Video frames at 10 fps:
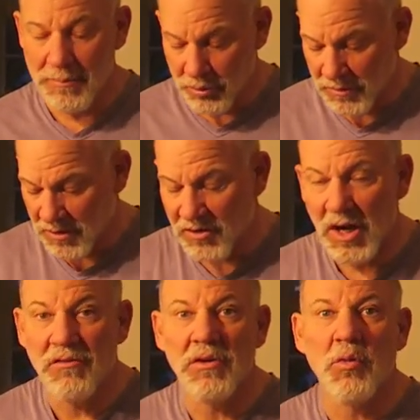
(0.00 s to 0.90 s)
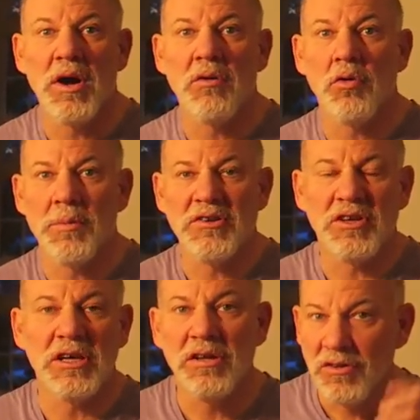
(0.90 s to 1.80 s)
I put this everywhere where my
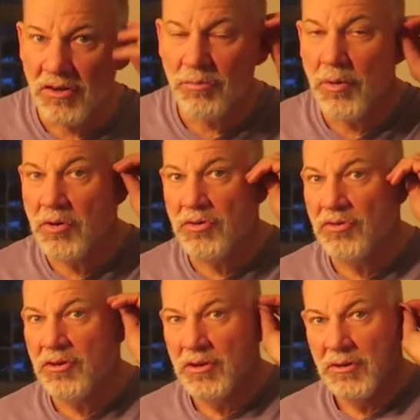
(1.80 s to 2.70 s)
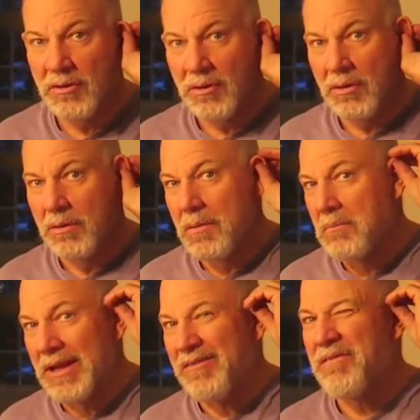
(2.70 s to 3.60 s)
skin is exposed,
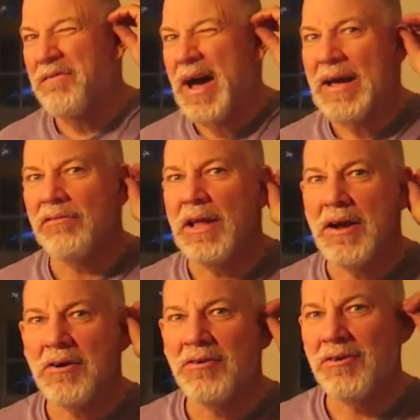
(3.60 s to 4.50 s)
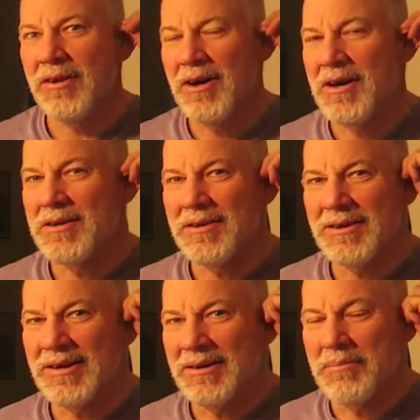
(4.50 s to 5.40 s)
like five layers on
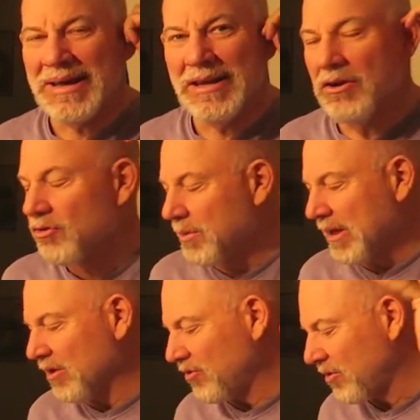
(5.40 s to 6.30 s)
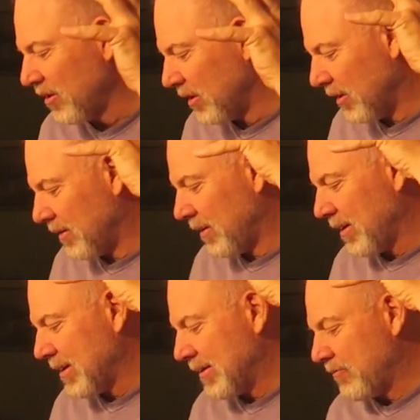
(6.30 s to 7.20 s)
uh, my ears because
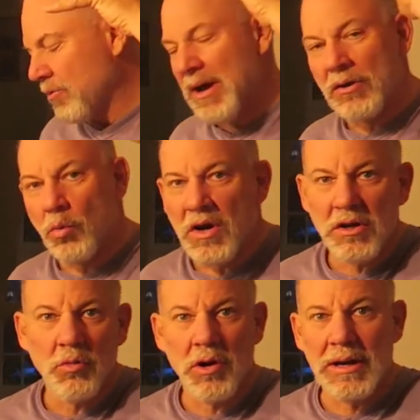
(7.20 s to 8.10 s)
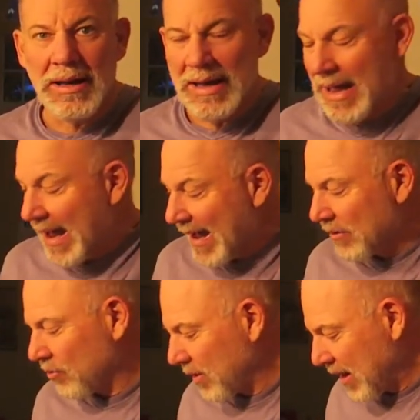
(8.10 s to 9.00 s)
um, no matter what you're wearing, a
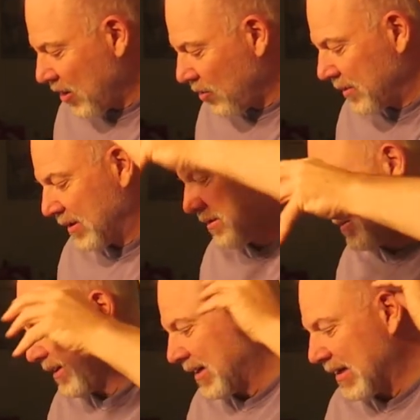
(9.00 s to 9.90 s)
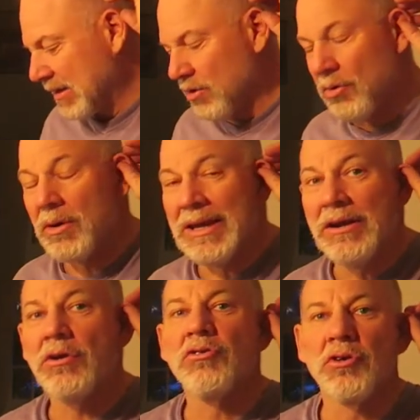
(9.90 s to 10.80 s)
hat or a helmet, uh, your
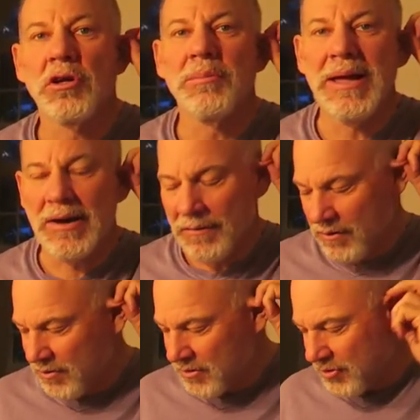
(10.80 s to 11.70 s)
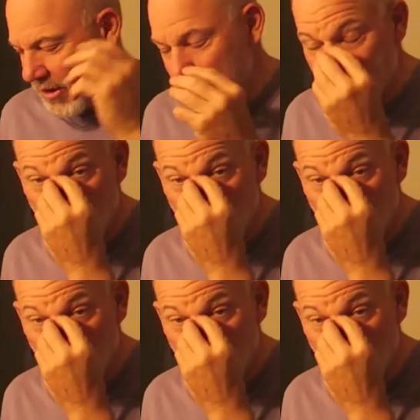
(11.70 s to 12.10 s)
ears are going to be out in the sunshine.